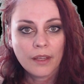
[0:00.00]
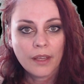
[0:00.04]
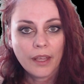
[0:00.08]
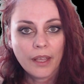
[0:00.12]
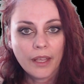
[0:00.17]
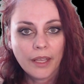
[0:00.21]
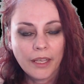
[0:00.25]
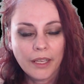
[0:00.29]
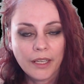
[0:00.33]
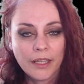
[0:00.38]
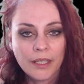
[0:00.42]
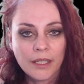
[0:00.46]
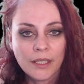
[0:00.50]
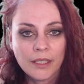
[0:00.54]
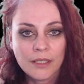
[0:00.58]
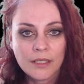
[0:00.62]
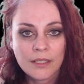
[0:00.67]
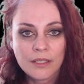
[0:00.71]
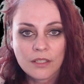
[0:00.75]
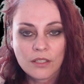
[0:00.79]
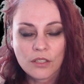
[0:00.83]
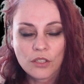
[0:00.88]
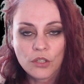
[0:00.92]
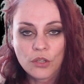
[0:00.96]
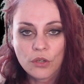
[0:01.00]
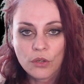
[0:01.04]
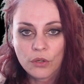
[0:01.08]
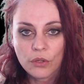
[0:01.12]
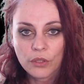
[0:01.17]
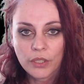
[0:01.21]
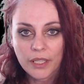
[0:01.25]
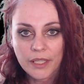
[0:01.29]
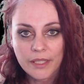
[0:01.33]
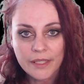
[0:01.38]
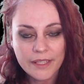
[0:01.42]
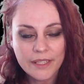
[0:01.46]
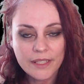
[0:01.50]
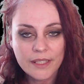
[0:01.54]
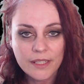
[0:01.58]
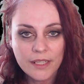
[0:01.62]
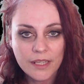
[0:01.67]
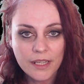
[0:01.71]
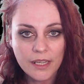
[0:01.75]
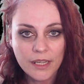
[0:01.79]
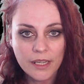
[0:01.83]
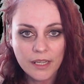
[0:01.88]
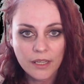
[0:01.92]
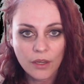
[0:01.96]
And you can
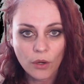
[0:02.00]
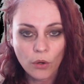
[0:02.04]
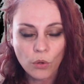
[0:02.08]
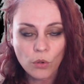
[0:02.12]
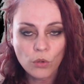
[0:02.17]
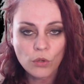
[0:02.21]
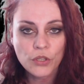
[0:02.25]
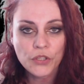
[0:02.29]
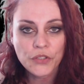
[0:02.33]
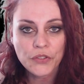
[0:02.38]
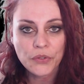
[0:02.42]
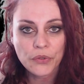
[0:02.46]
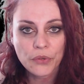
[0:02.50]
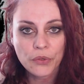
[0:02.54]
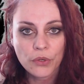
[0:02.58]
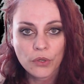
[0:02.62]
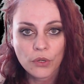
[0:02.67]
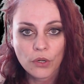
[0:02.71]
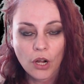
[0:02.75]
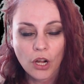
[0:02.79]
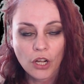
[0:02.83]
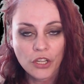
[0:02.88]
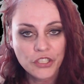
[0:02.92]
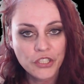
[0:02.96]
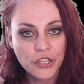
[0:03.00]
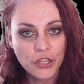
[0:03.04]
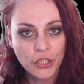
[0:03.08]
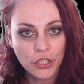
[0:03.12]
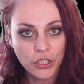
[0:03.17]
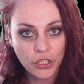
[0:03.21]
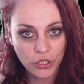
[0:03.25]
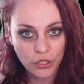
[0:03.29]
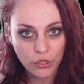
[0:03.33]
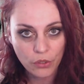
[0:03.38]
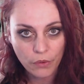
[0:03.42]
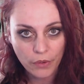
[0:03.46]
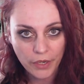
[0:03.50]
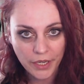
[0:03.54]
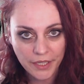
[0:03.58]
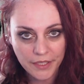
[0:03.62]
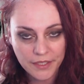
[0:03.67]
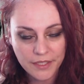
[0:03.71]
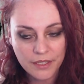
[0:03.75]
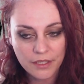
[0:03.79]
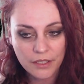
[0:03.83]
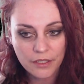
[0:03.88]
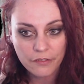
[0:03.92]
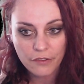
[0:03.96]
see also on the QA
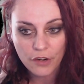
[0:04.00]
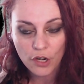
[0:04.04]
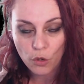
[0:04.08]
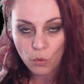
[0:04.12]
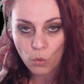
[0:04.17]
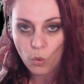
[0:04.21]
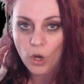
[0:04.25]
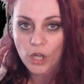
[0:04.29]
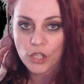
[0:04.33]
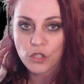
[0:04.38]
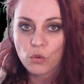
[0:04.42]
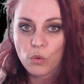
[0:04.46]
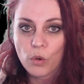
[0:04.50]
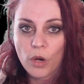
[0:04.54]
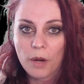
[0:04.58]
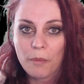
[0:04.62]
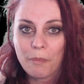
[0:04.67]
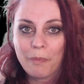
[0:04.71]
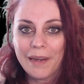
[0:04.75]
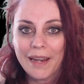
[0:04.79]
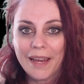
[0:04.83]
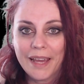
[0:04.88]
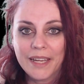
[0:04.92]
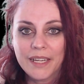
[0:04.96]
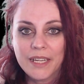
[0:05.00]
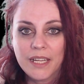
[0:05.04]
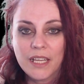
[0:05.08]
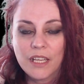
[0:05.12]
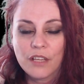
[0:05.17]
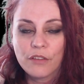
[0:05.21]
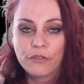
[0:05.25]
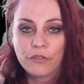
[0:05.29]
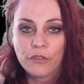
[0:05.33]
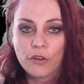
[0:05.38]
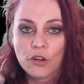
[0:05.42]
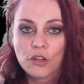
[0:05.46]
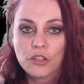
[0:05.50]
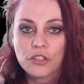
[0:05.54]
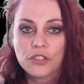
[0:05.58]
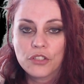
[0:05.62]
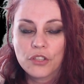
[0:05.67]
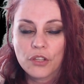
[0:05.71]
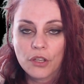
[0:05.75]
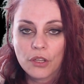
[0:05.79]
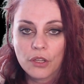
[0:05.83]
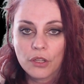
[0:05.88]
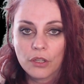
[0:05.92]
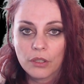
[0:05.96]
server what we're planning for
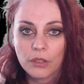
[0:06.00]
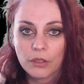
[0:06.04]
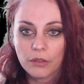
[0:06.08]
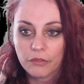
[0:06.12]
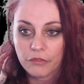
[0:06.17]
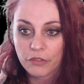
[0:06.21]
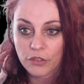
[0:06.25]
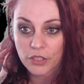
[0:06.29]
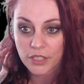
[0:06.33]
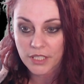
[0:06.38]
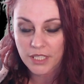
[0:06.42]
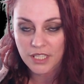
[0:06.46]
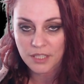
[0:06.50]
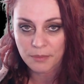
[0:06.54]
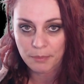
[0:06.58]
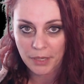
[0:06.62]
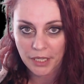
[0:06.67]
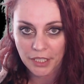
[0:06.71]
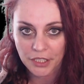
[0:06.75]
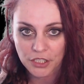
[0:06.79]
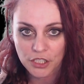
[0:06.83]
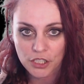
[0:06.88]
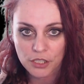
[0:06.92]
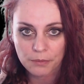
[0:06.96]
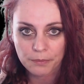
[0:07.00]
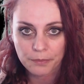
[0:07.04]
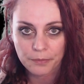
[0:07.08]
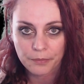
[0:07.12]
the for dispatch.